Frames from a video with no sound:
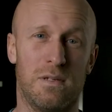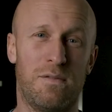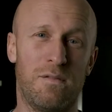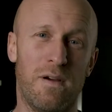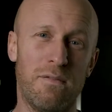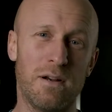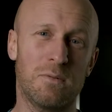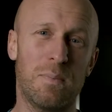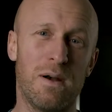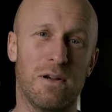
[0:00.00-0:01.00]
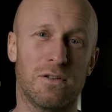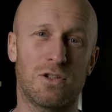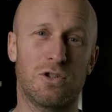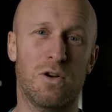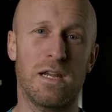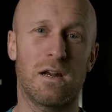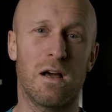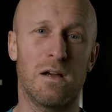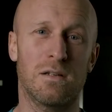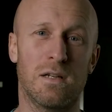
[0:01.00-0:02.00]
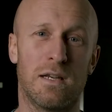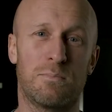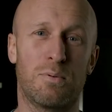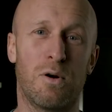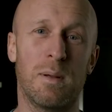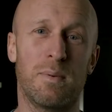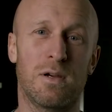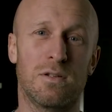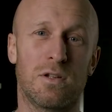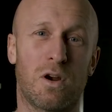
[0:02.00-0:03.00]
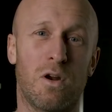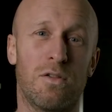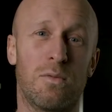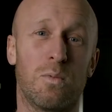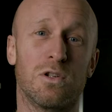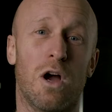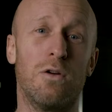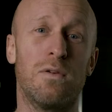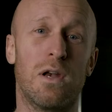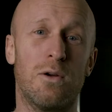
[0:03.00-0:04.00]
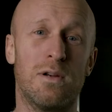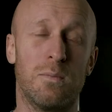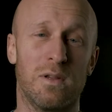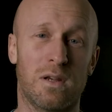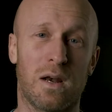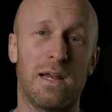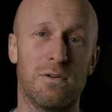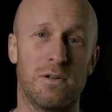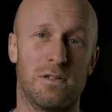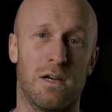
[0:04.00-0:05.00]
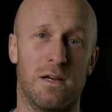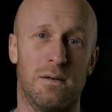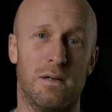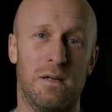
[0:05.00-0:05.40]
If you've ever experienced streaky glass, it's probably because the cloth was overloaded with cleaner and dirt.